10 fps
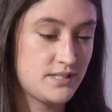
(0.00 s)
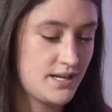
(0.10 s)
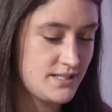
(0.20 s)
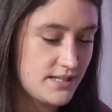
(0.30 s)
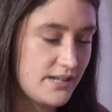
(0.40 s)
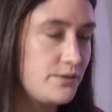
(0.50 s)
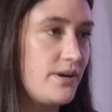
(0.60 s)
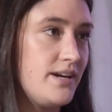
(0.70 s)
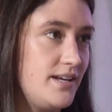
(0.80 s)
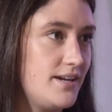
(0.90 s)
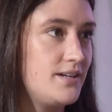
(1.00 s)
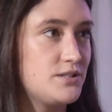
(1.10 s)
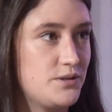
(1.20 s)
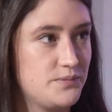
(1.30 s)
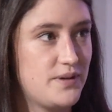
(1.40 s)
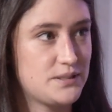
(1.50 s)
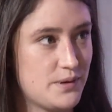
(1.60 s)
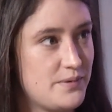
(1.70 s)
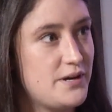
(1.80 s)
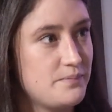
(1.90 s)
exactly what I needed, and so that's why
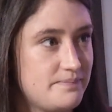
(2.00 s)
I'm here.